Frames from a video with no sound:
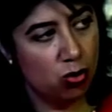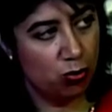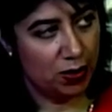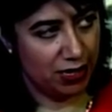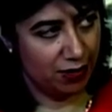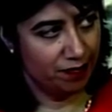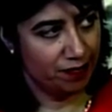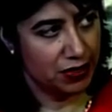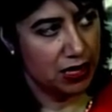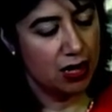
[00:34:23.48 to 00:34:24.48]
Corbyn,
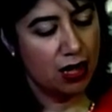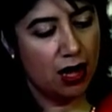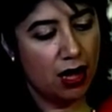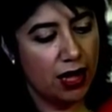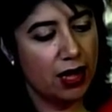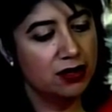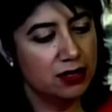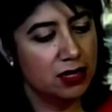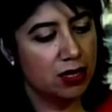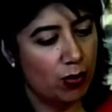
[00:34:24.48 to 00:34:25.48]
I,
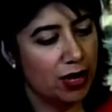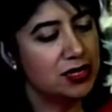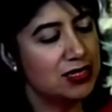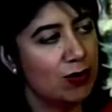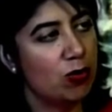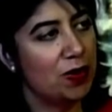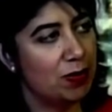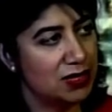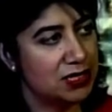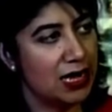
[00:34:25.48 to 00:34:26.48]
you know, I understand what
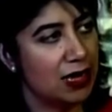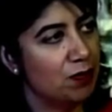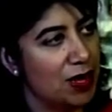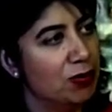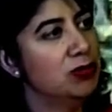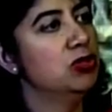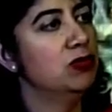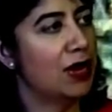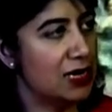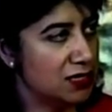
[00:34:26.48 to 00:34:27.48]
people are saying, and people
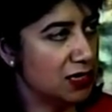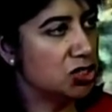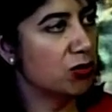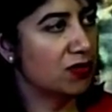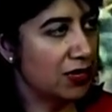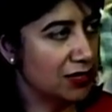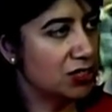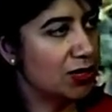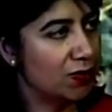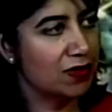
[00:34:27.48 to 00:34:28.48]
do raise the issue of the
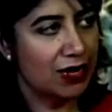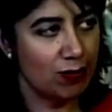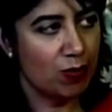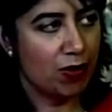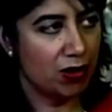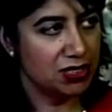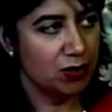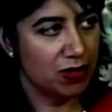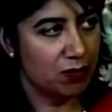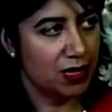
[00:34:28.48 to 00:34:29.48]
leadership of the Labour
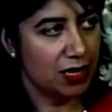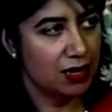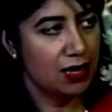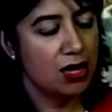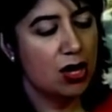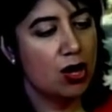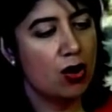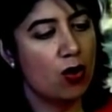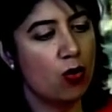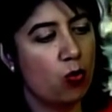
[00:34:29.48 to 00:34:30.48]
Party with me.
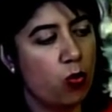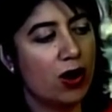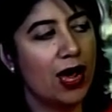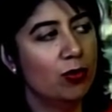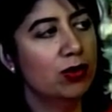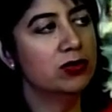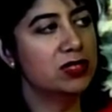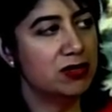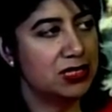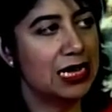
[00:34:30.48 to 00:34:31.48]
What I will
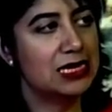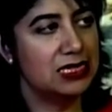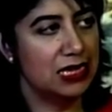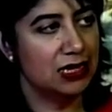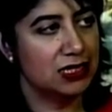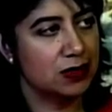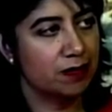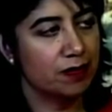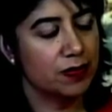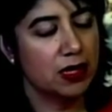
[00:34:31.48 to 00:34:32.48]
also say is this,
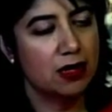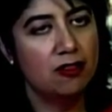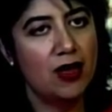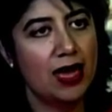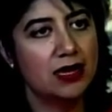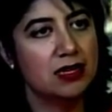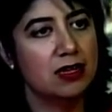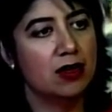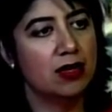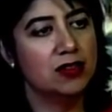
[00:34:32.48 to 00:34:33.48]
hmm. that
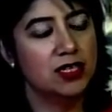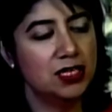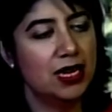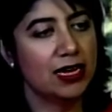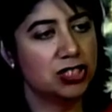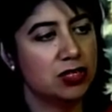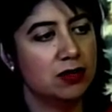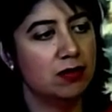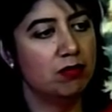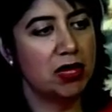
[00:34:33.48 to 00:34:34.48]
this
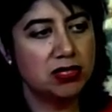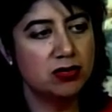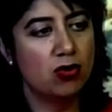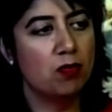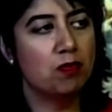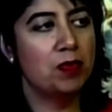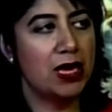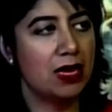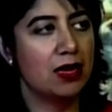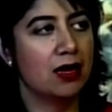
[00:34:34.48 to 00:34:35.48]
election must not
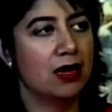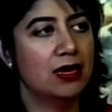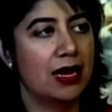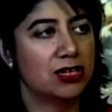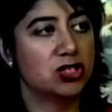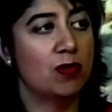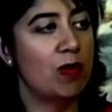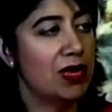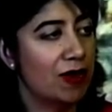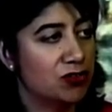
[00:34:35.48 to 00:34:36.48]
be an election
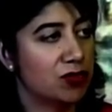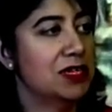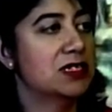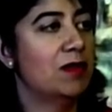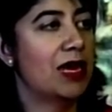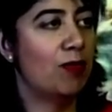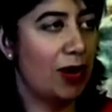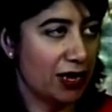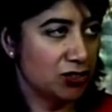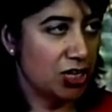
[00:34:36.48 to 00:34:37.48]
where we give Theresa May a
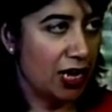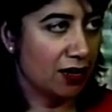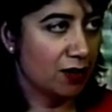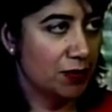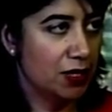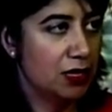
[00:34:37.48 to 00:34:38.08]
blank check.